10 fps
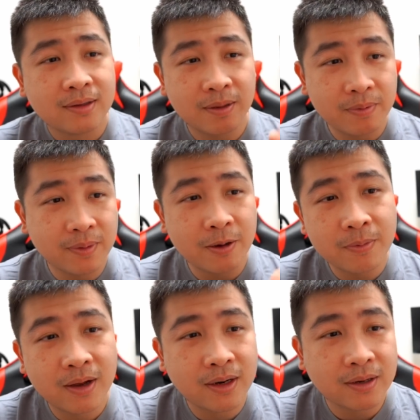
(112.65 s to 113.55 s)
Some people tell
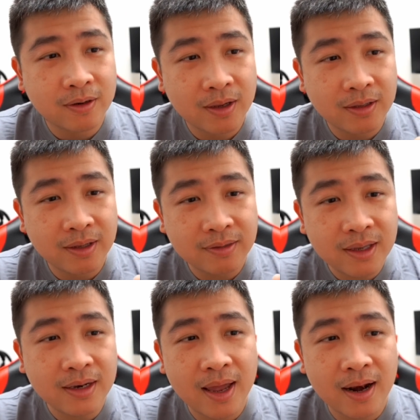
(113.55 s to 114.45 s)
me one, okay? They
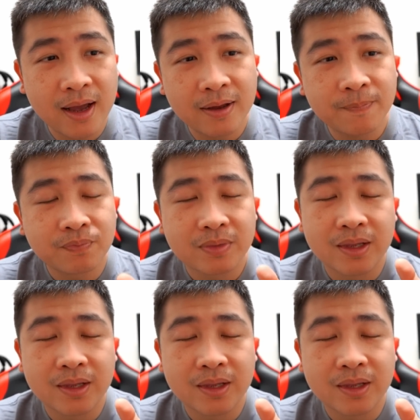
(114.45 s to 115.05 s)
say that